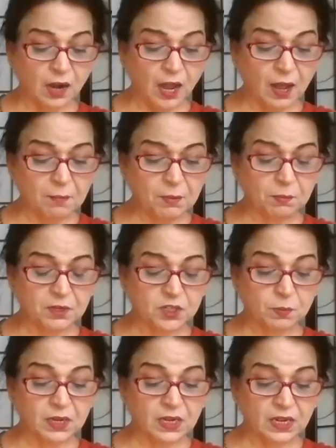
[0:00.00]
Ram
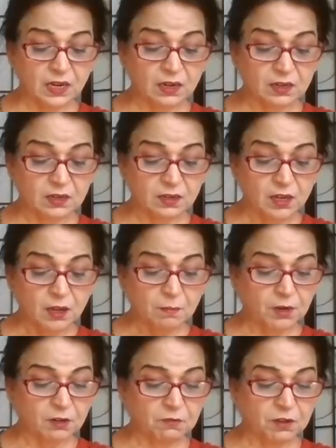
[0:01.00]
must be killed,
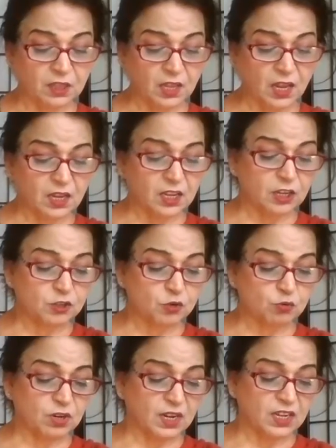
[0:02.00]
but we think he is
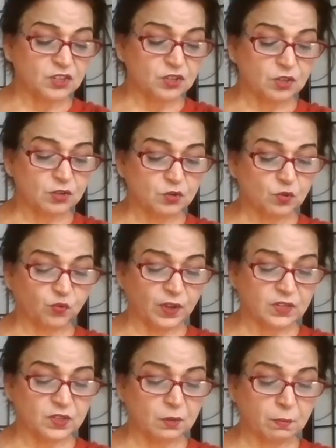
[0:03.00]
too dangerous to
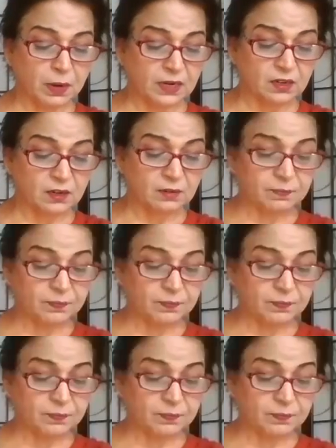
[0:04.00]
face in battle.